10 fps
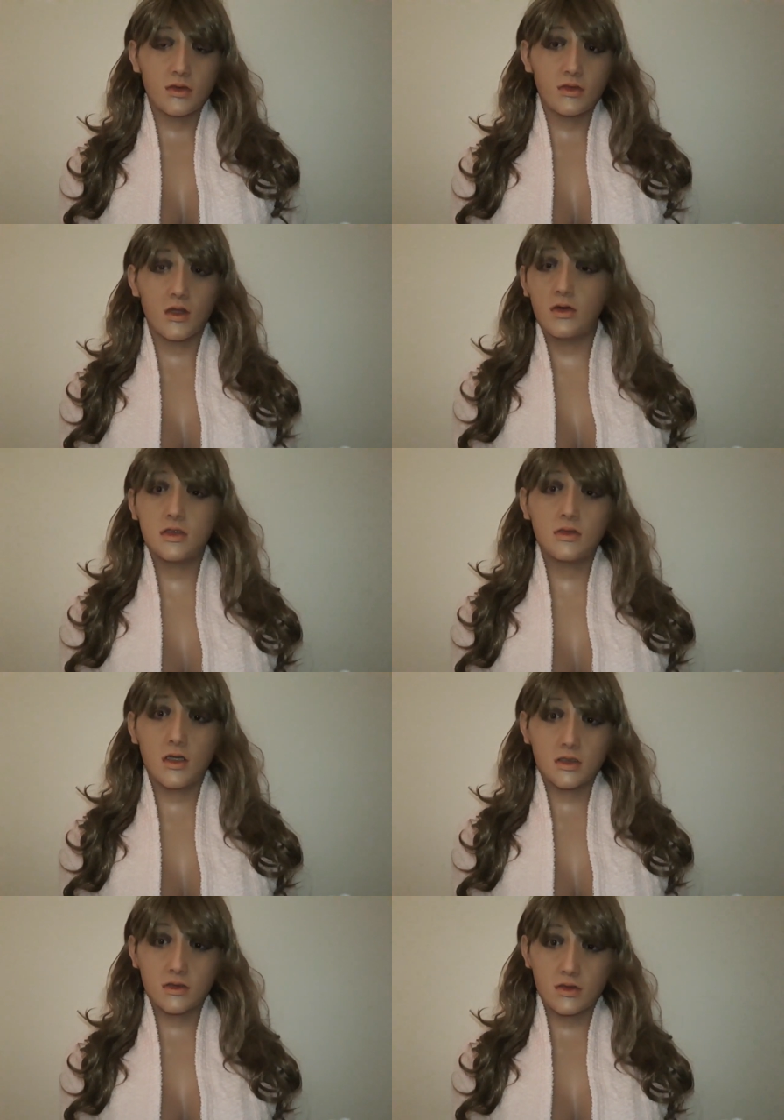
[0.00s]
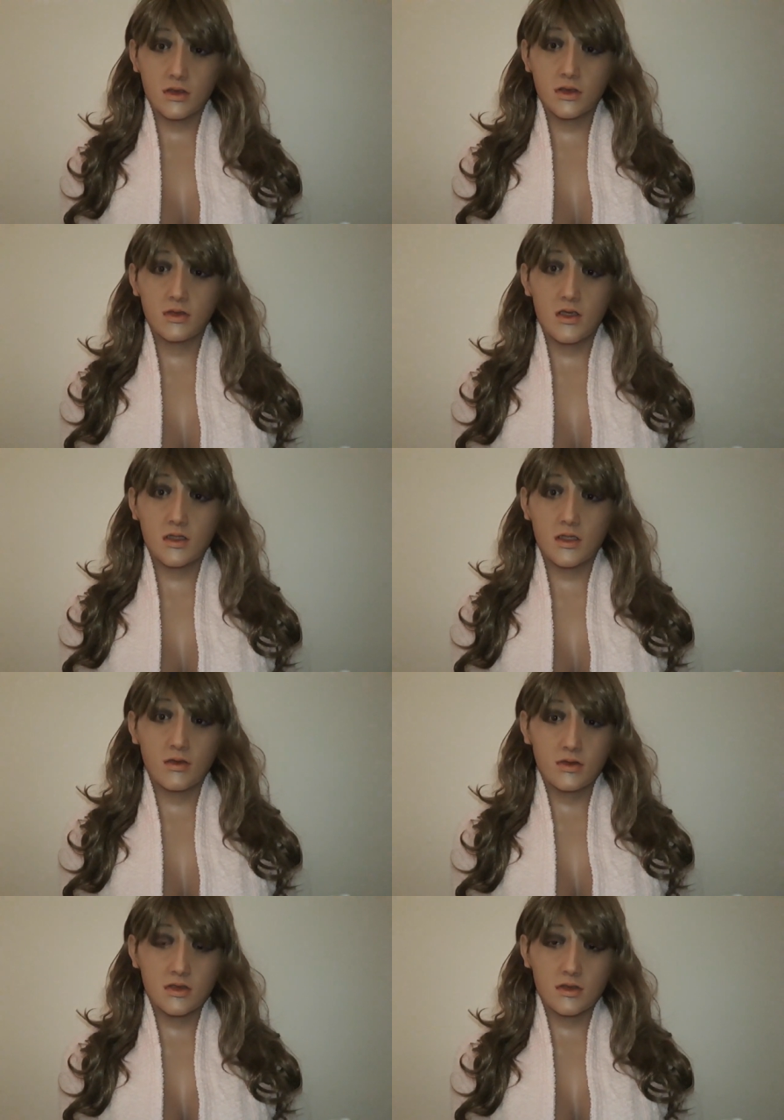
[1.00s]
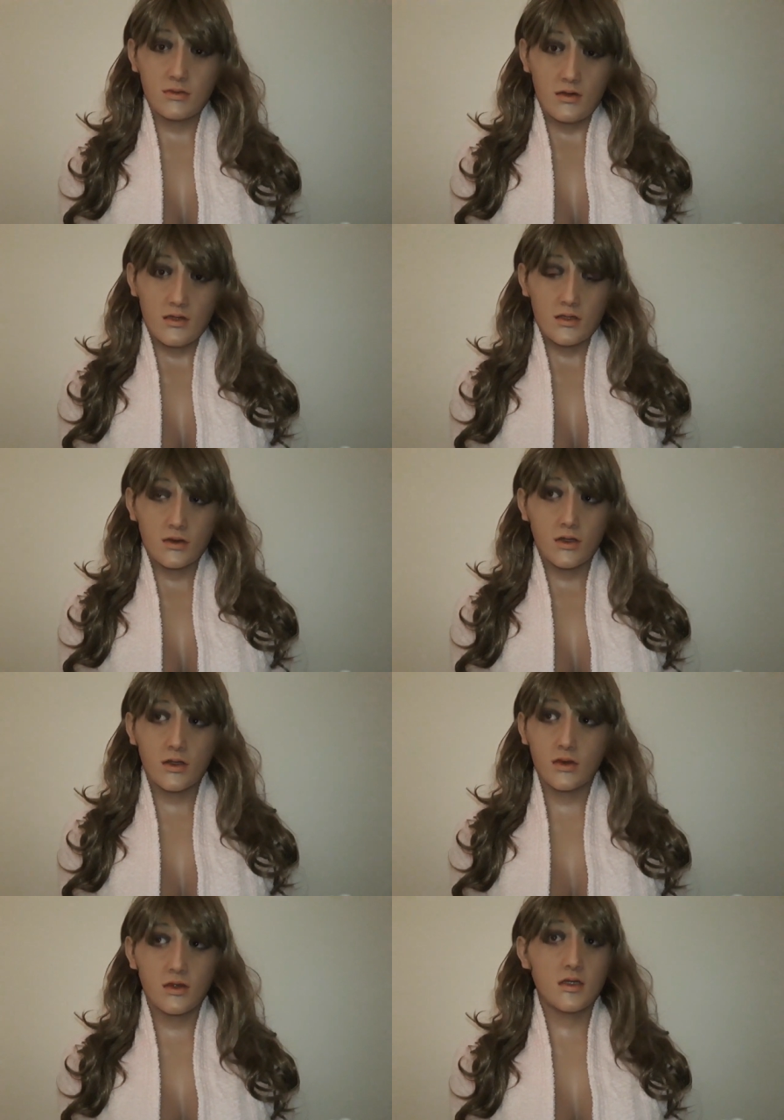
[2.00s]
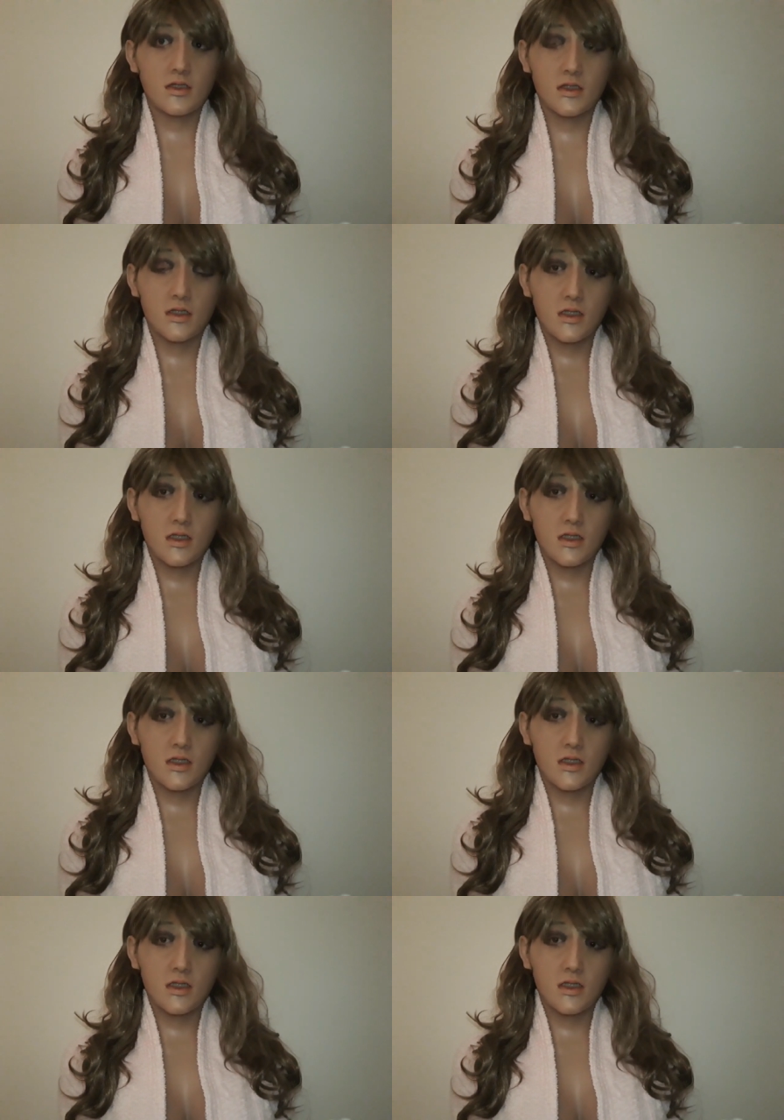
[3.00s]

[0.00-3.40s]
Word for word: how it's possible to make love to somebody, you know, and uh,